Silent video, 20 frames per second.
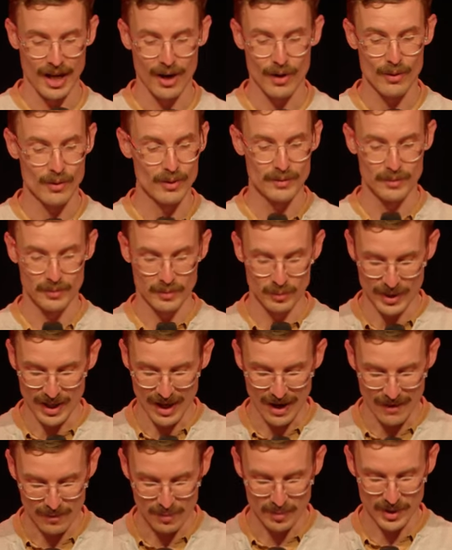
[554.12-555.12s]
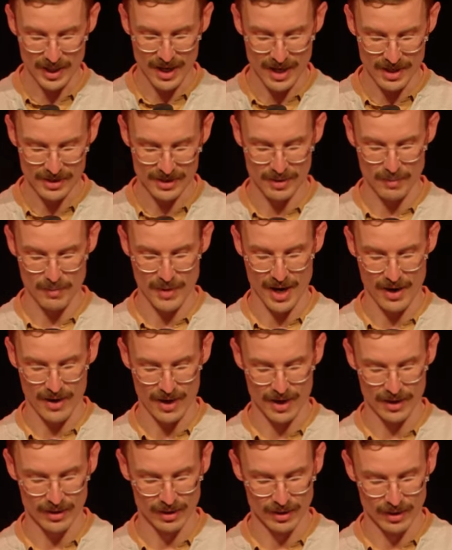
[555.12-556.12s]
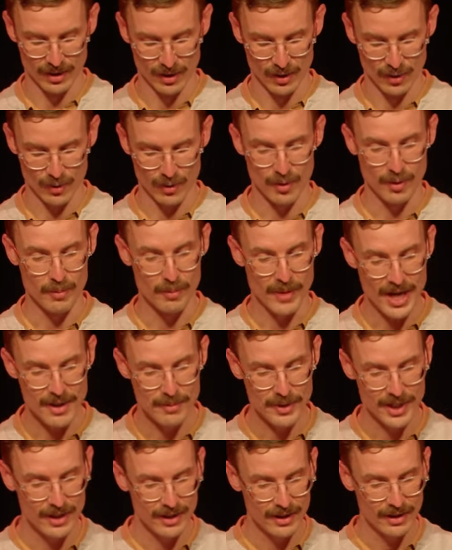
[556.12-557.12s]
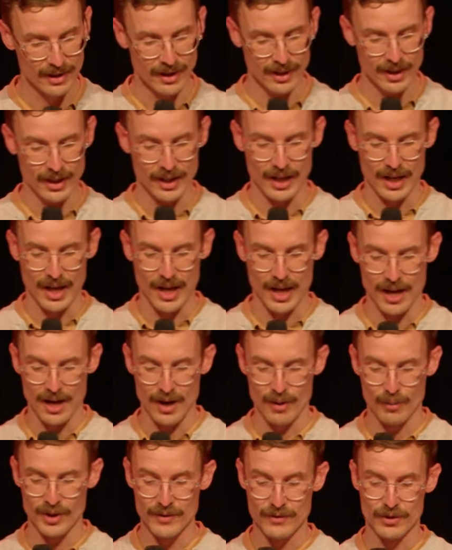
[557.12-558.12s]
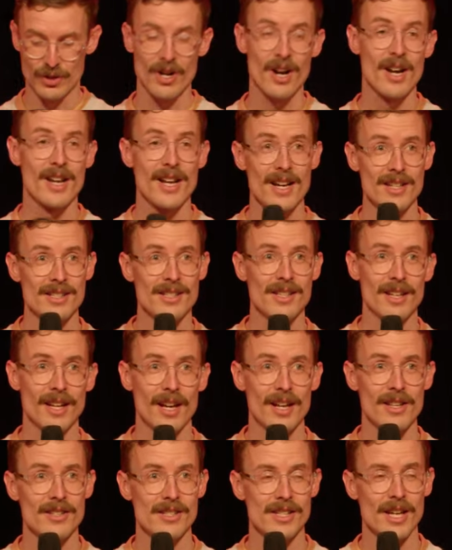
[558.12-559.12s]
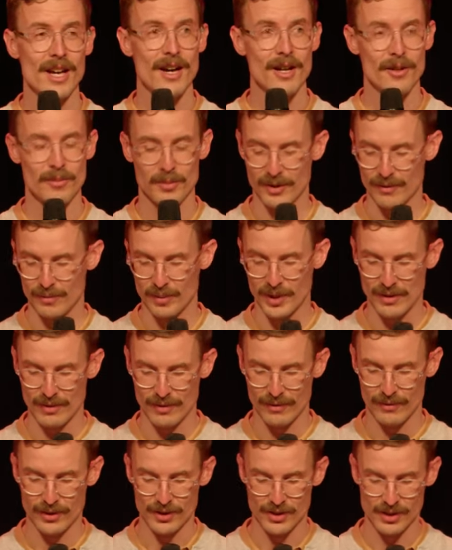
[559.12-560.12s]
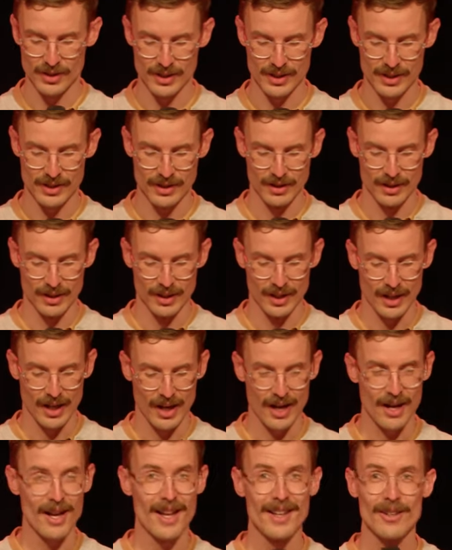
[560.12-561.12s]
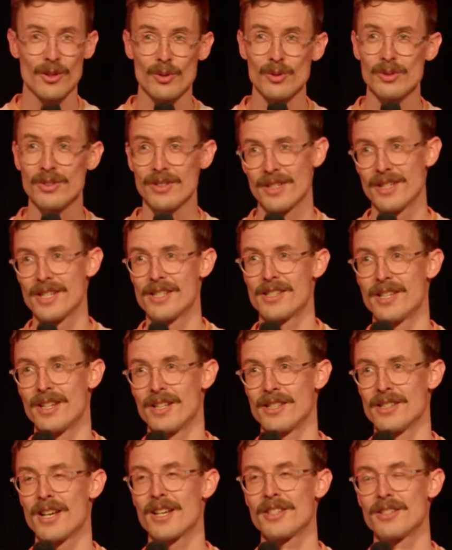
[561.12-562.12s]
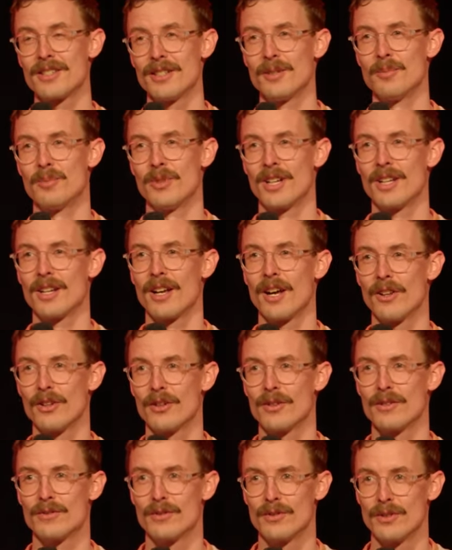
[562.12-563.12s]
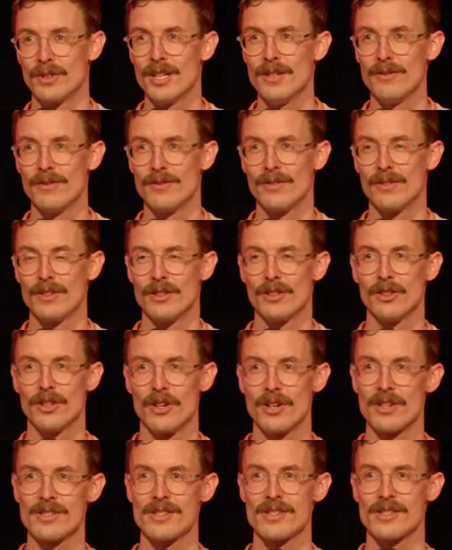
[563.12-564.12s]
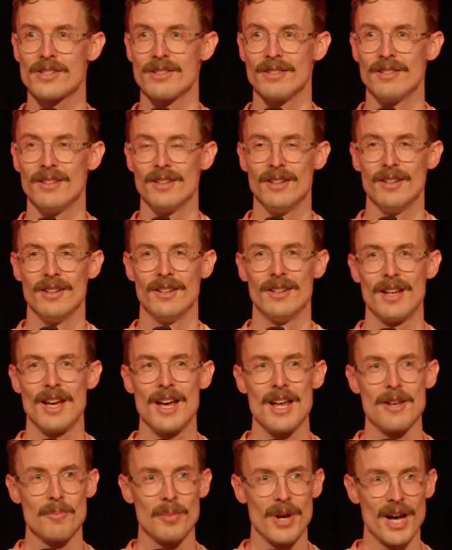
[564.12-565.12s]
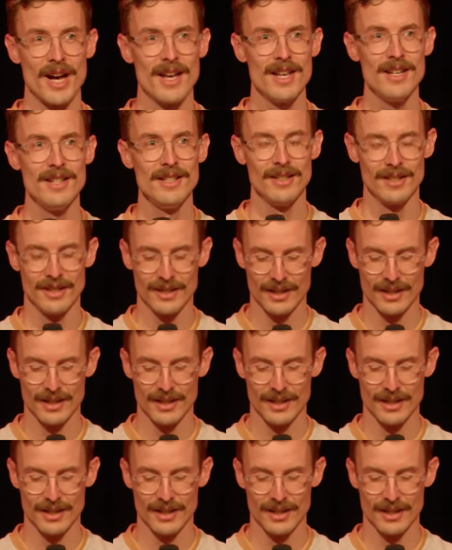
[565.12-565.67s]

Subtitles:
or we haven't been asked to marry, or maybe we've tried asking others out but have been refused. And all of these things actually bring a lot of grief, loss, and pain.